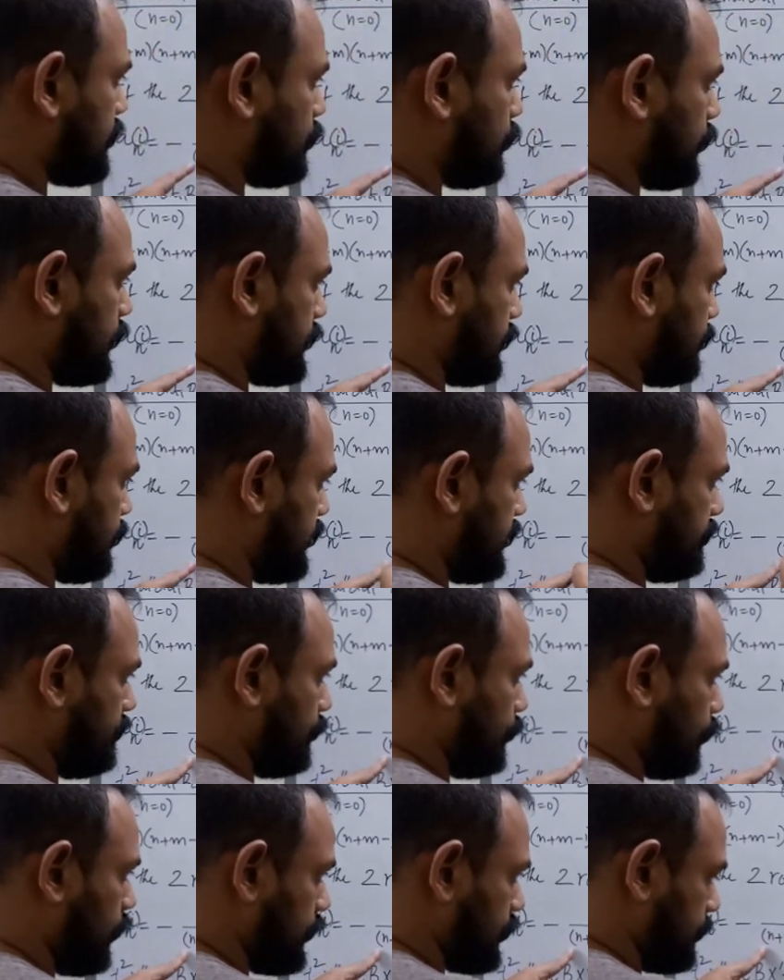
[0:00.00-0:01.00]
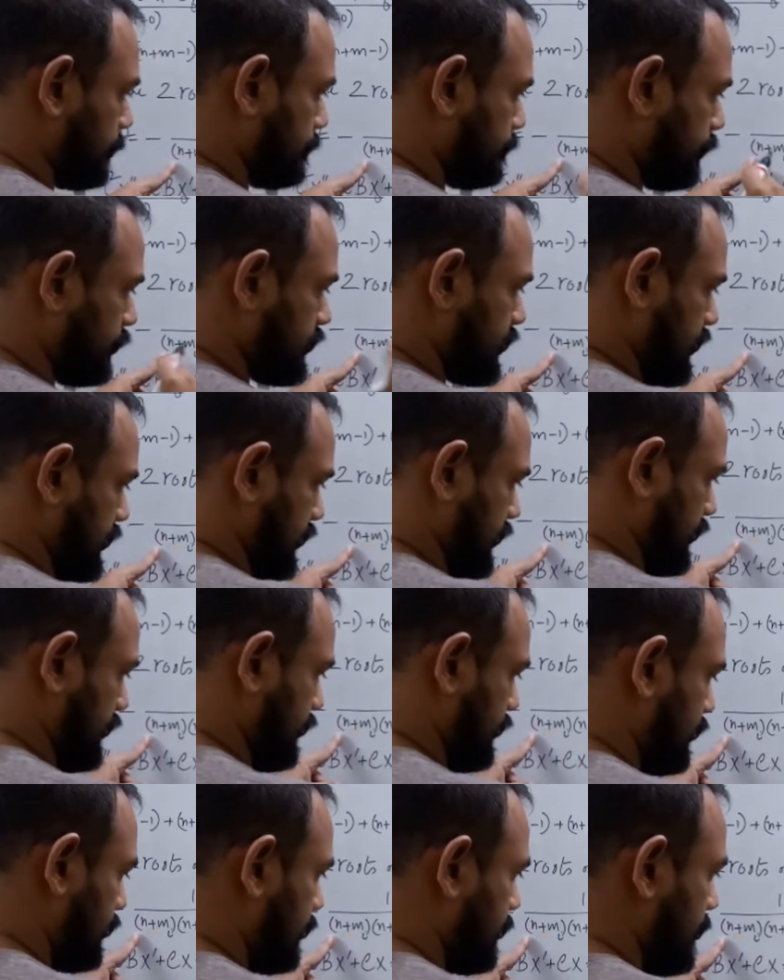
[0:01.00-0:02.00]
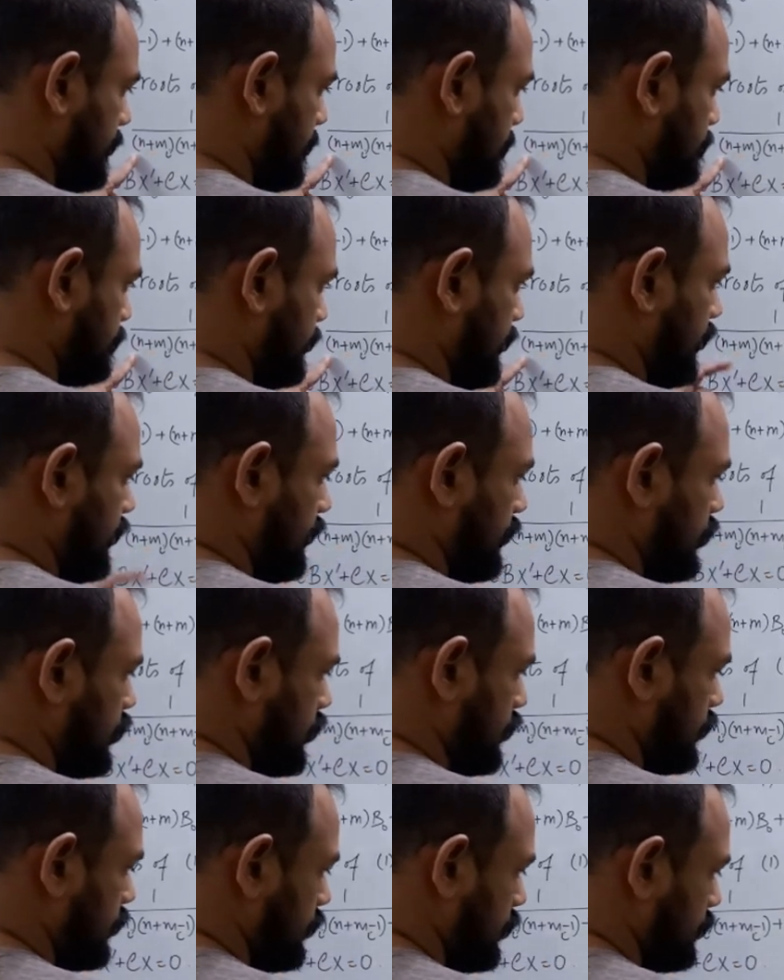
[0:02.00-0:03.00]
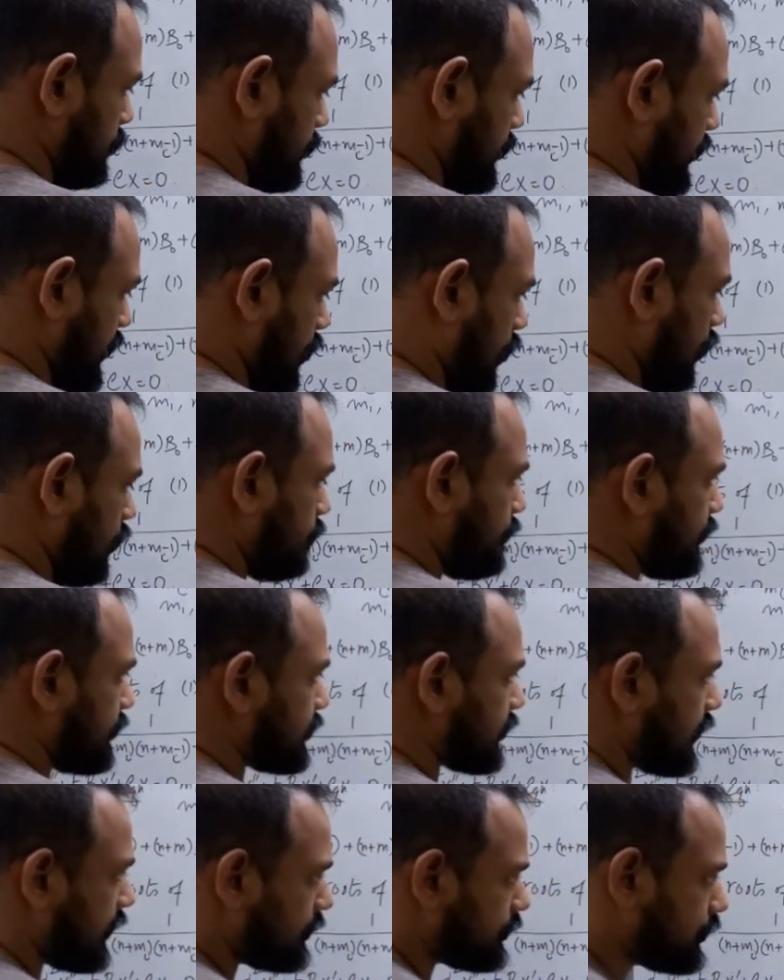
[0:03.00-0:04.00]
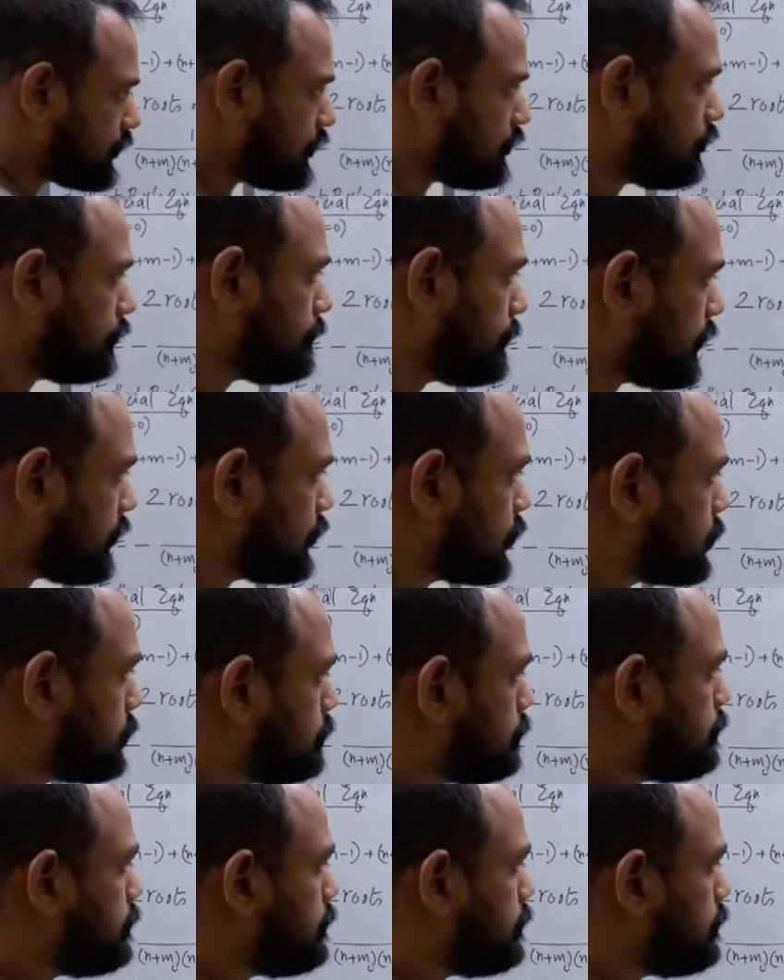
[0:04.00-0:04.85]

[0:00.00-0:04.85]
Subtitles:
what you put in here, you would always get a 0, because